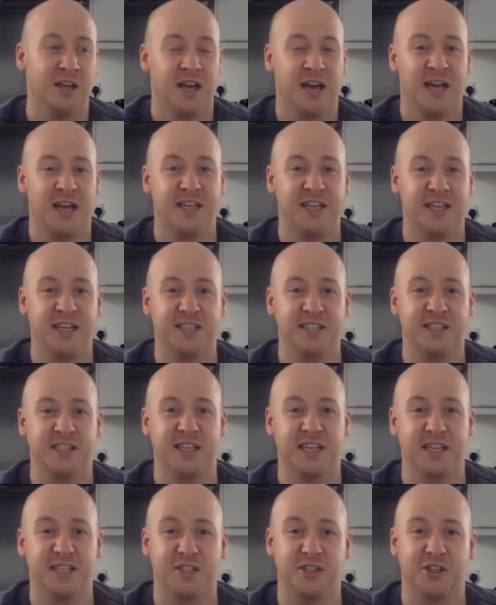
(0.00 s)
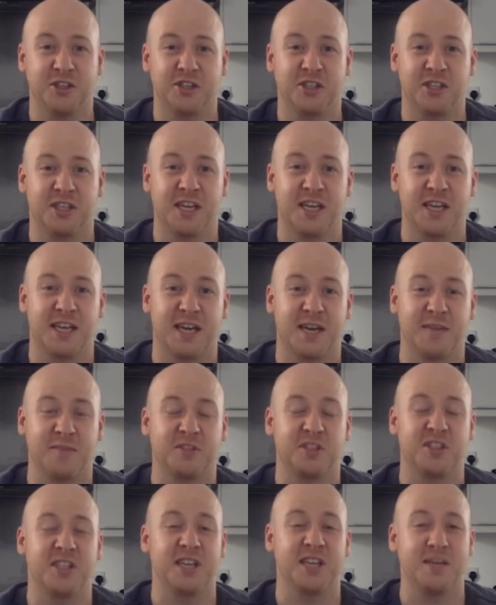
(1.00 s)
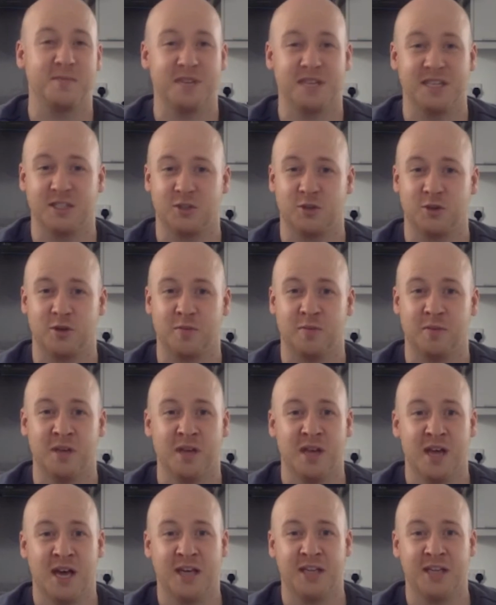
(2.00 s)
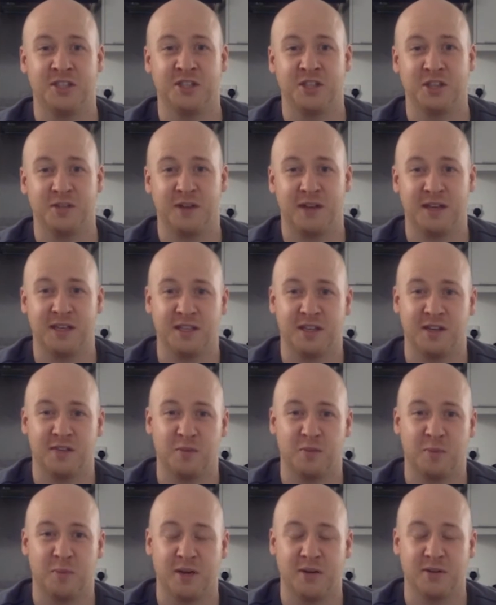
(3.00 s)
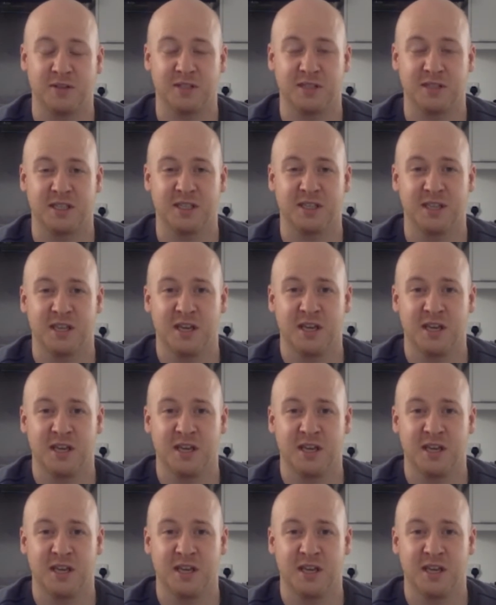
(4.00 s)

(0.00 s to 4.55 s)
And yesterday, Josh King came steaming into him, and he should have had another penalty.